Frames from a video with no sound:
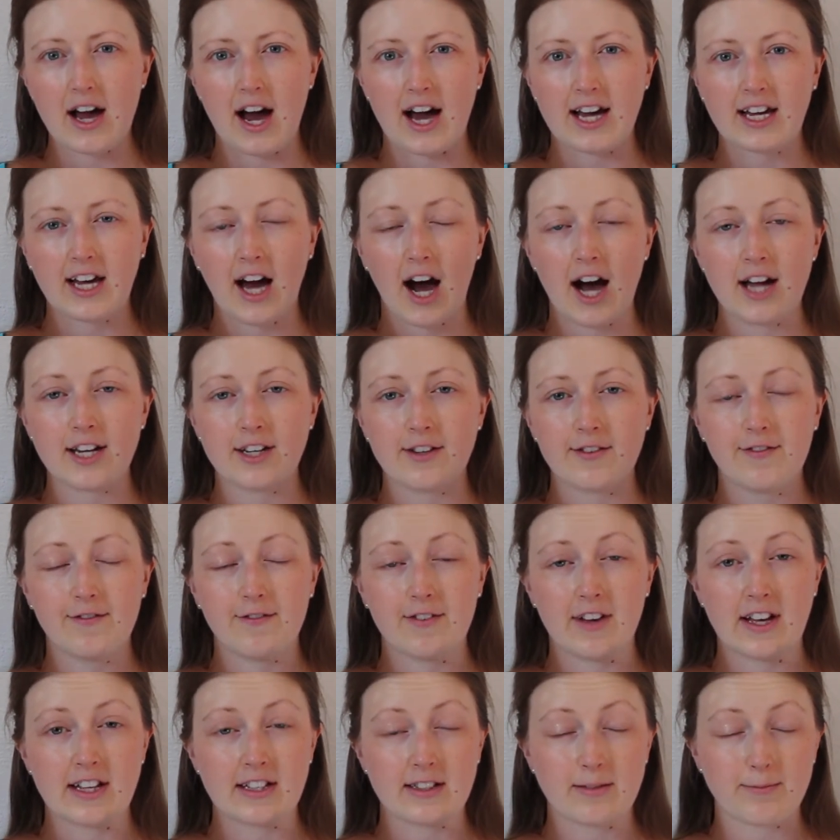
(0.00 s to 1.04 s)
I kind
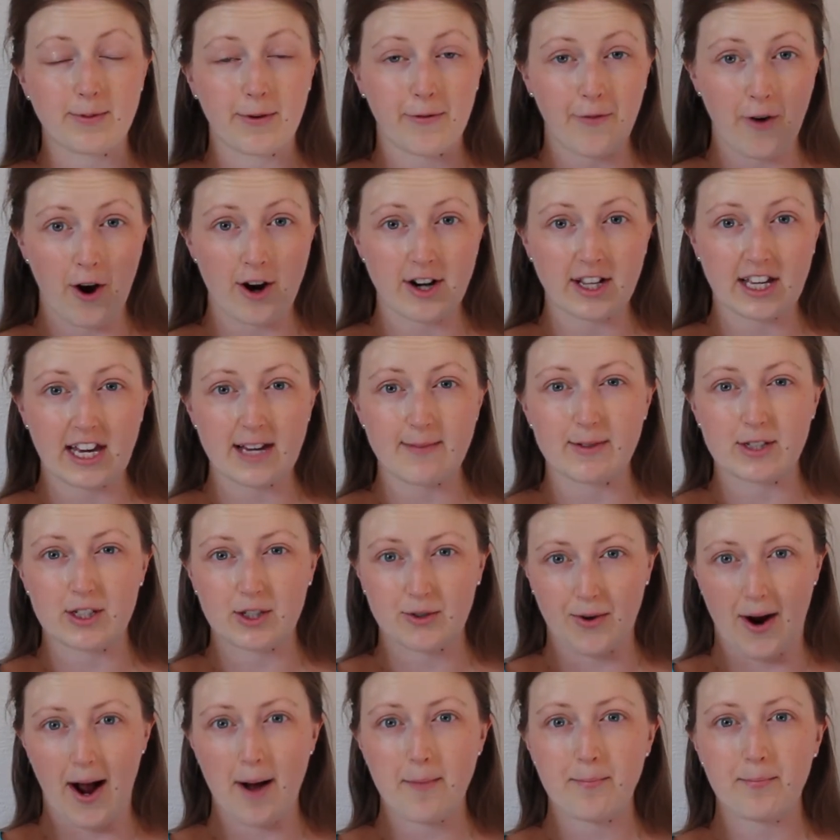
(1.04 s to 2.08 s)
of prefer to keep a
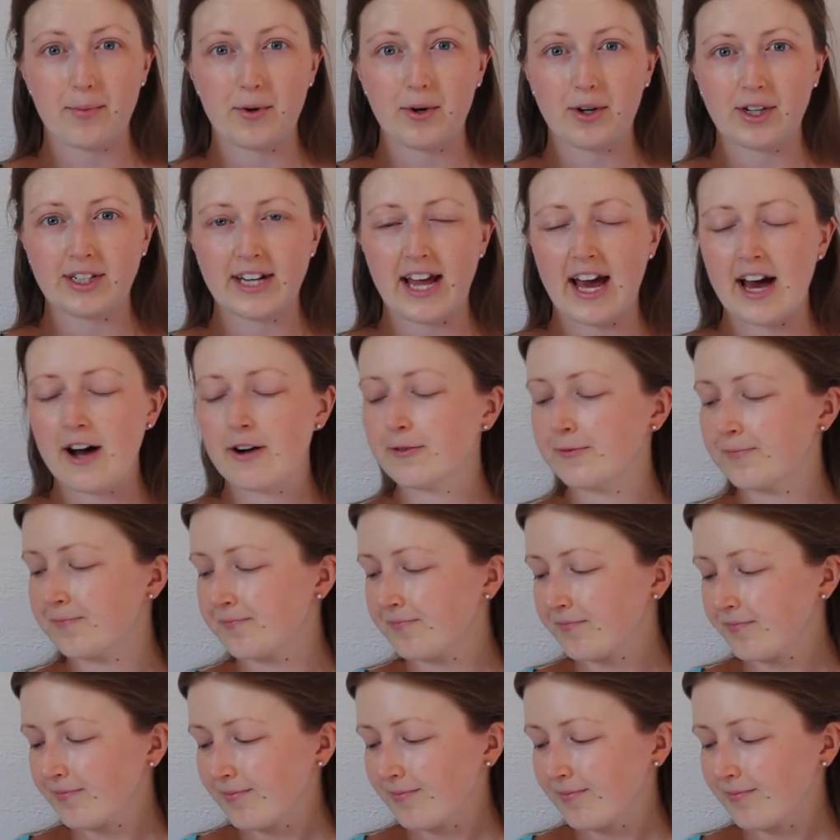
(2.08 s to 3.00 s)
scrapbook now.